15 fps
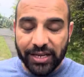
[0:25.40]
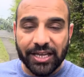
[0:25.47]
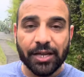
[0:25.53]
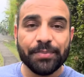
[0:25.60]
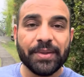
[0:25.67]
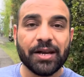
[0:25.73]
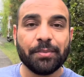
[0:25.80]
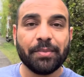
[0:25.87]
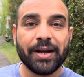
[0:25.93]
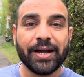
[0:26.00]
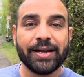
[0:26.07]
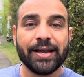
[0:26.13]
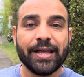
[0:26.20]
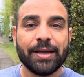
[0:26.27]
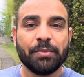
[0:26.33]
keep that in
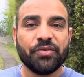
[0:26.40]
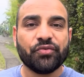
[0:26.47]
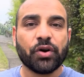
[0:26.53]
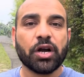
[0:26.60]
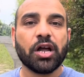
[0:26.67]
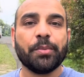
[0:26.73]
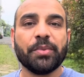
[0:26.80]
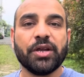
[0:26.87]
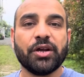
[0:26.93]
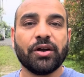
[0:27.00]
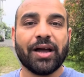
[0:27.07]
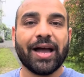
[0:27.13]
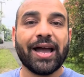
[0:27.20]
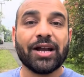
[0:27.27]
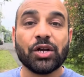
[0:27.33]
mind. Before coming here,
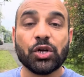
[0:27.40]
I had